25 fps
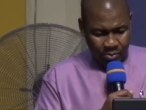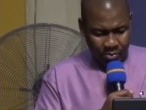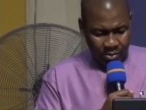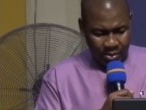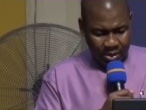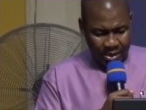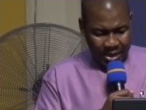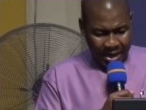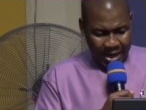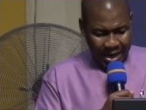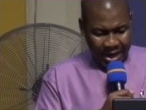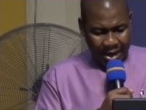
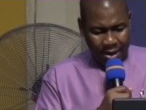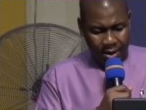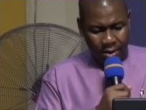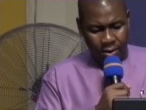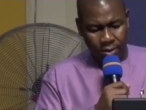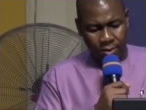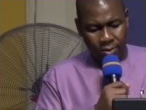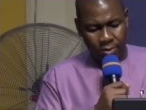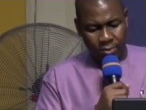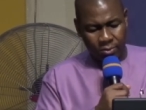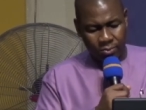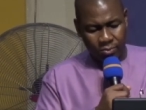
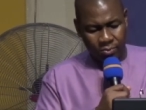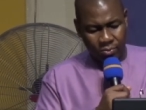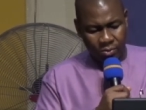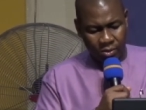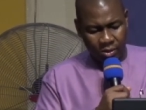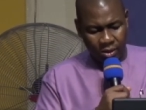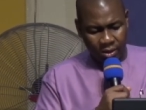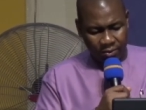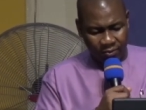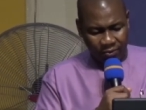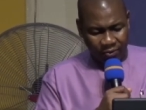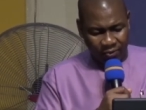Now,
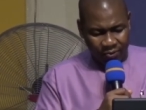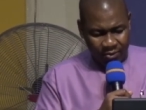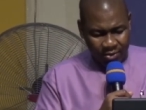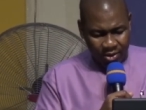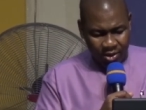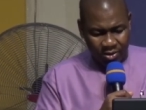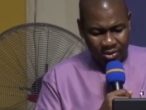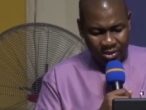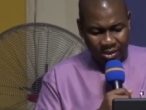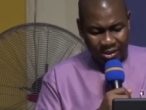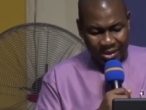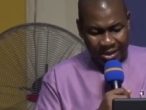the
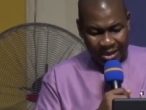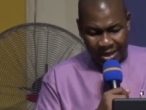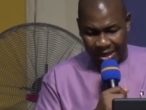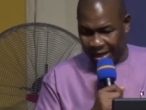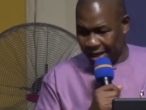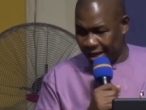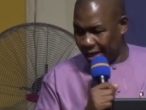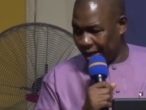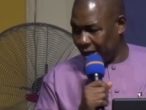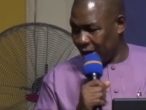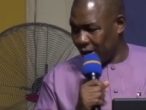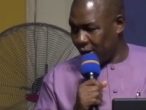first
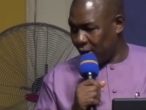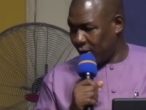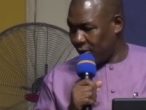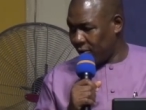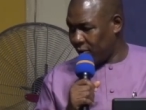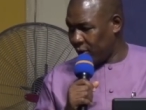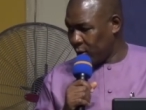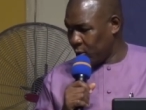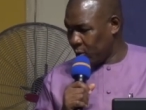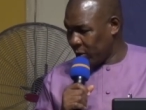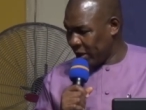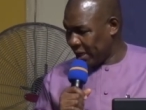day of
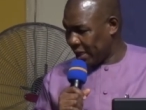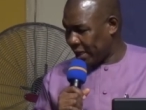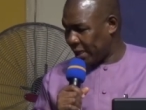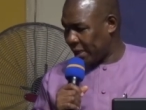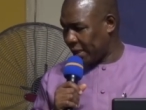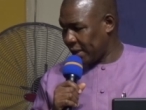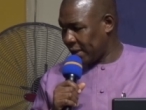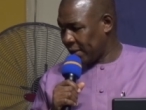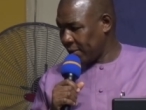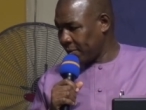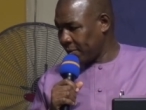the week,